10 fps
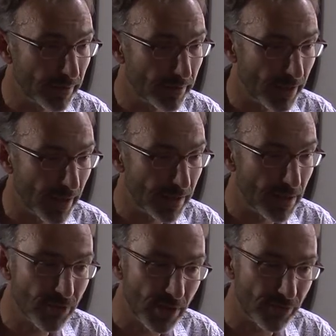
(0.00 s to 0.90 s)
and and
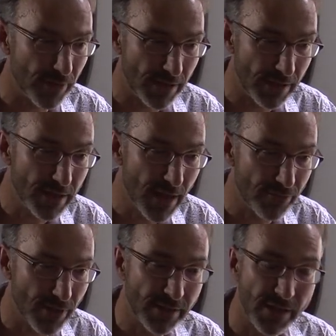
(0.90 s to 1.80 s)
even if they didn't
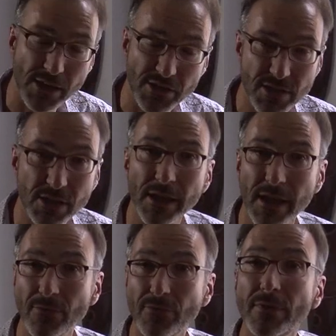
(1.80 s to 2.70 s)
have that, then they still
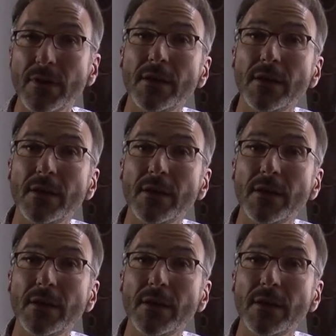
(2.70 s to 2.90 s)
have